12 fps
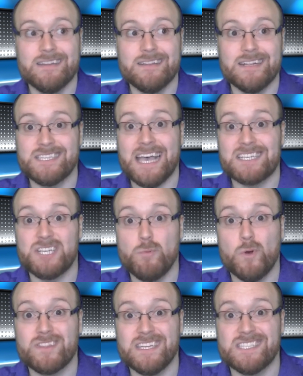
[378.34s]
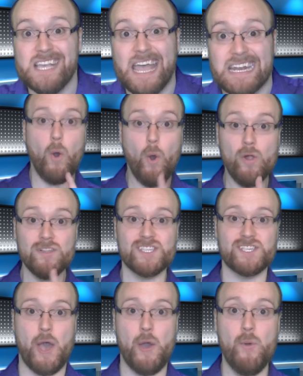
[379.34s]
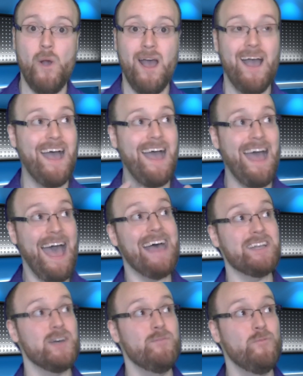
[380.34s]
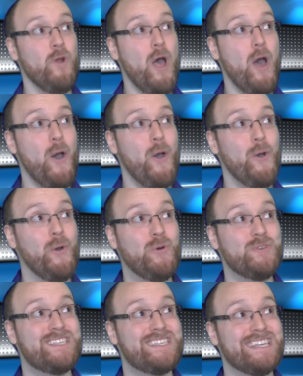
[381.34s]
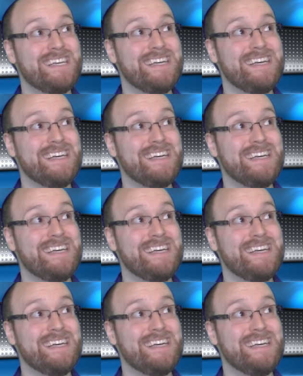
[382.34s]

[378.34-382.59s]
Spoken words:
That's actually what they said. Also, Adam Rose!